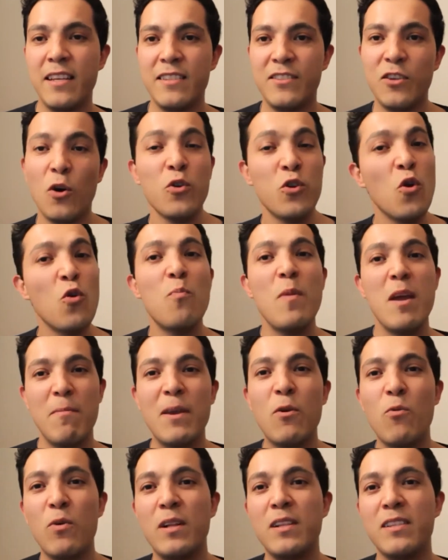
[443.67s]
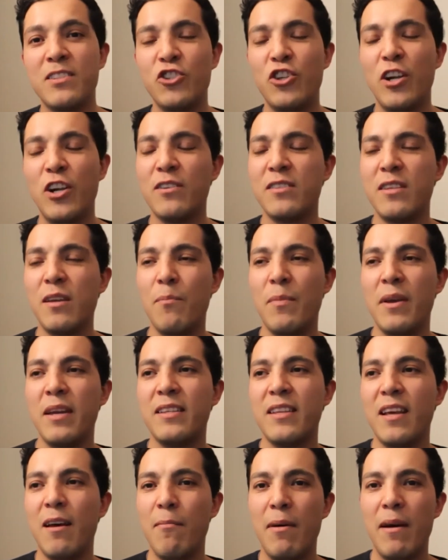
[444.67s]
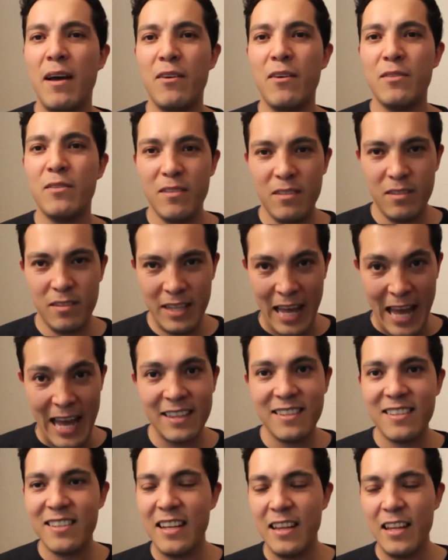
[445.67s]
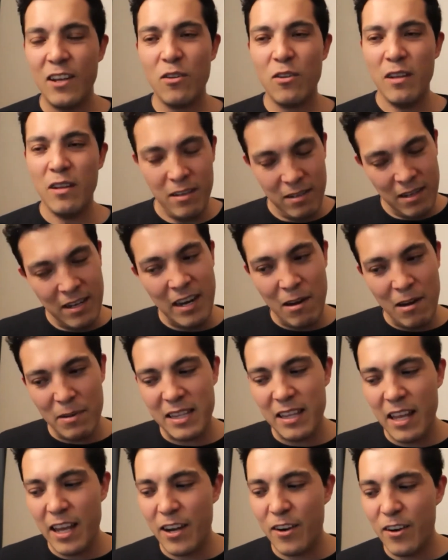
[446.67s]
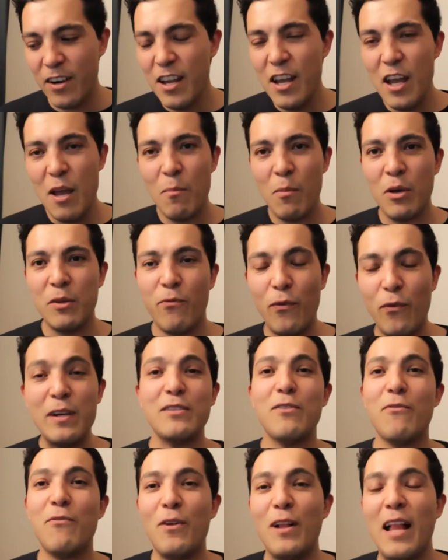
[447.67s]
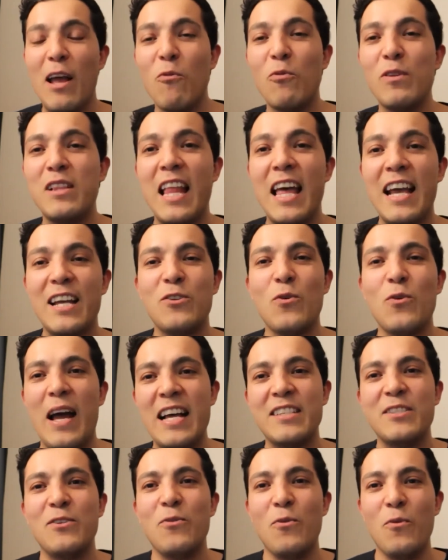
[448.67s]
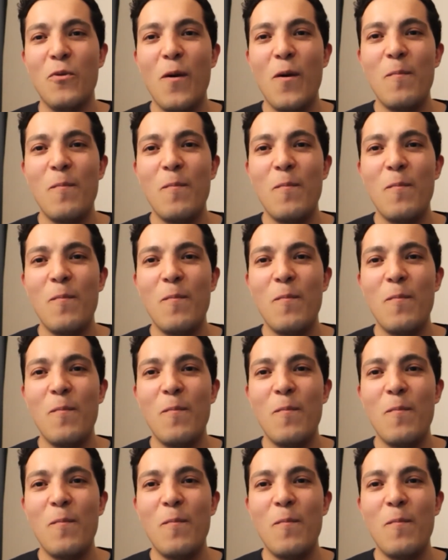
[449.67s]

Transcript: So you maybe will share us a bit about that a little and a bit later. But first of all, I would like to ask you,